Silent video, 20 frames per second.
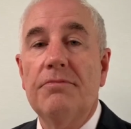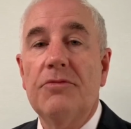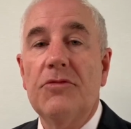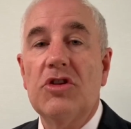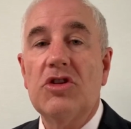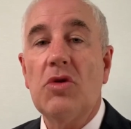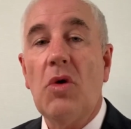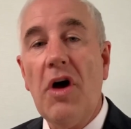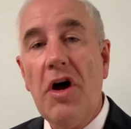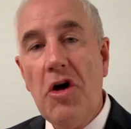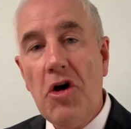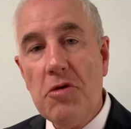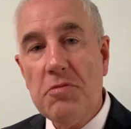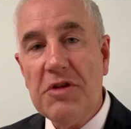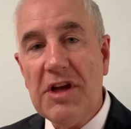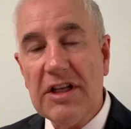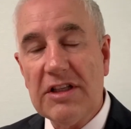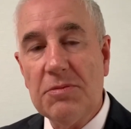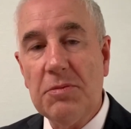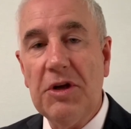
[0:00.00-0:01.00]
So I hope
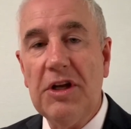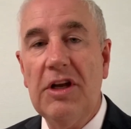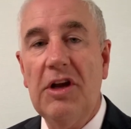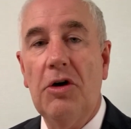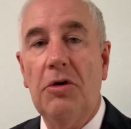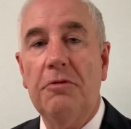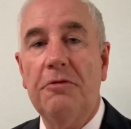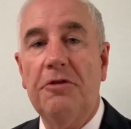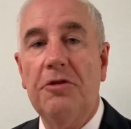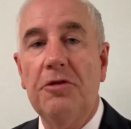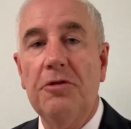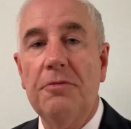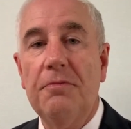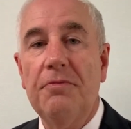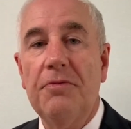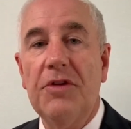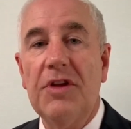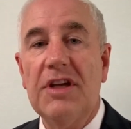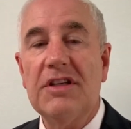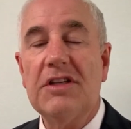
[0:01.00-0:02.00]
that's been helpful.
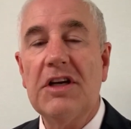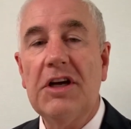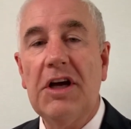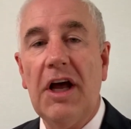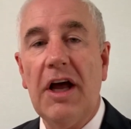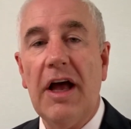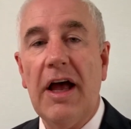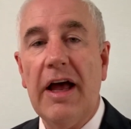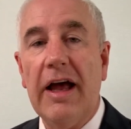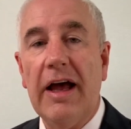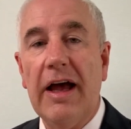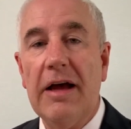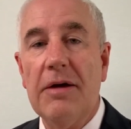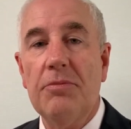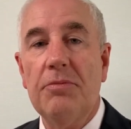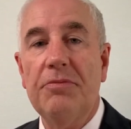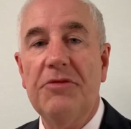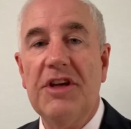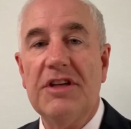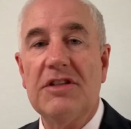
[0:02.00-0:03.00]

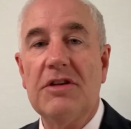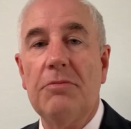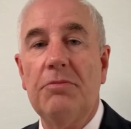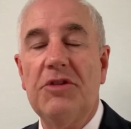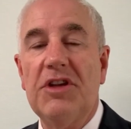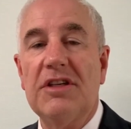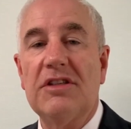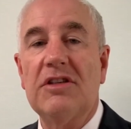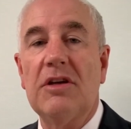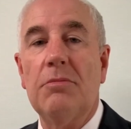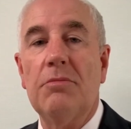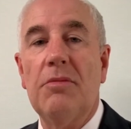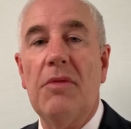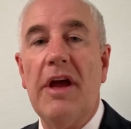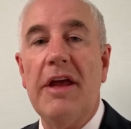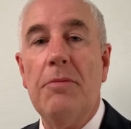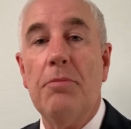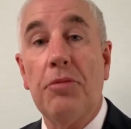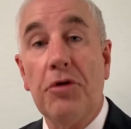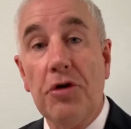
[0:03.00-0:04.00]
There's some
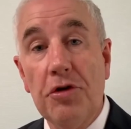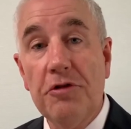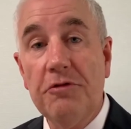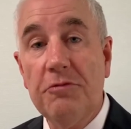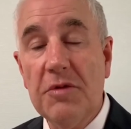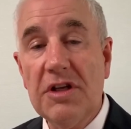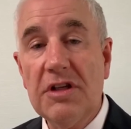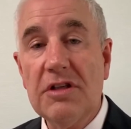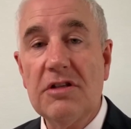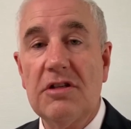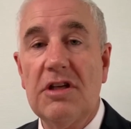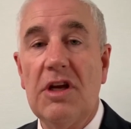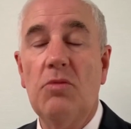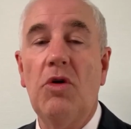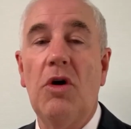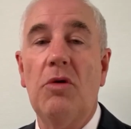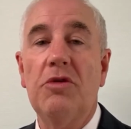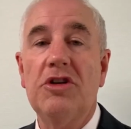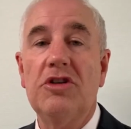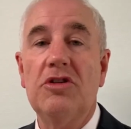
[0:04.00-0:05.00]
improvements in
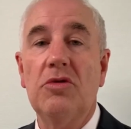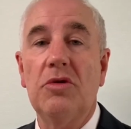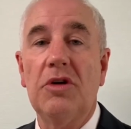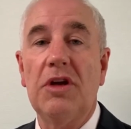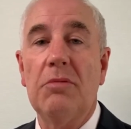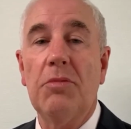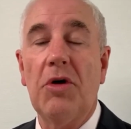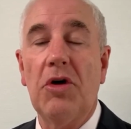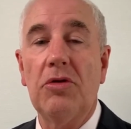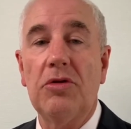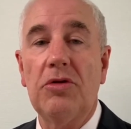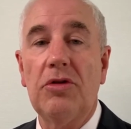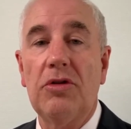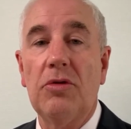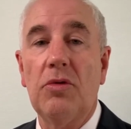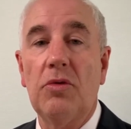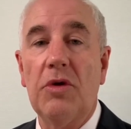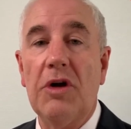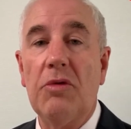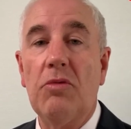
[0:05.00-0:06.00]
what we're doing. Both
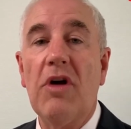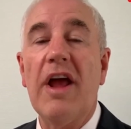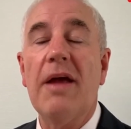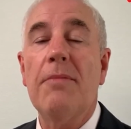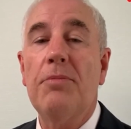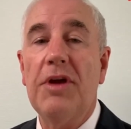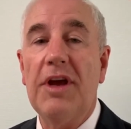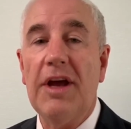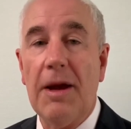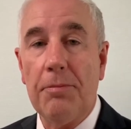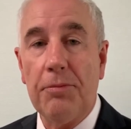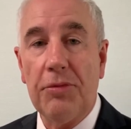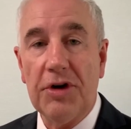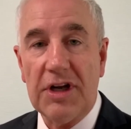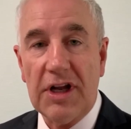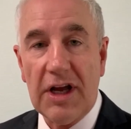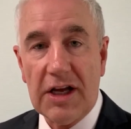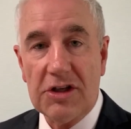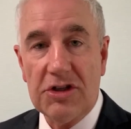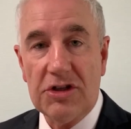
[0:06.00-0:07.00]
we're ramping up
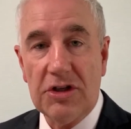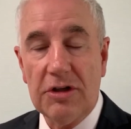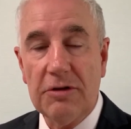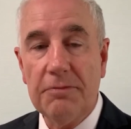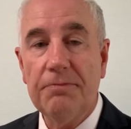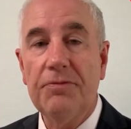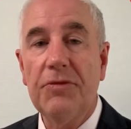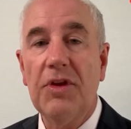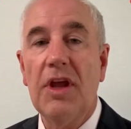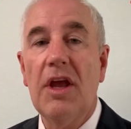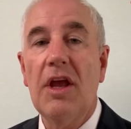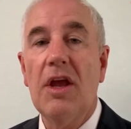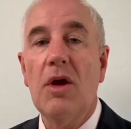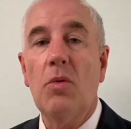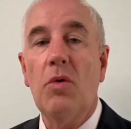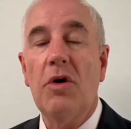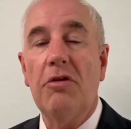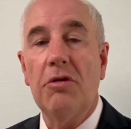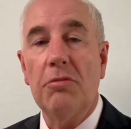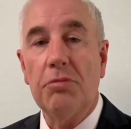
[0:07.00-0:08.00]
production,
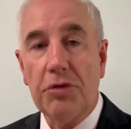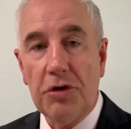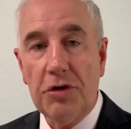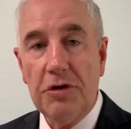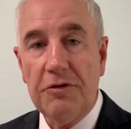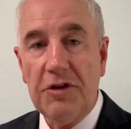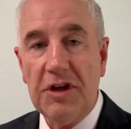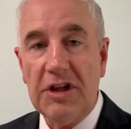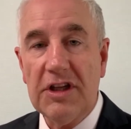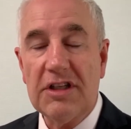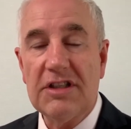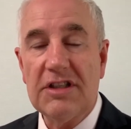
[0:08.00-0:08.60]
we're improving the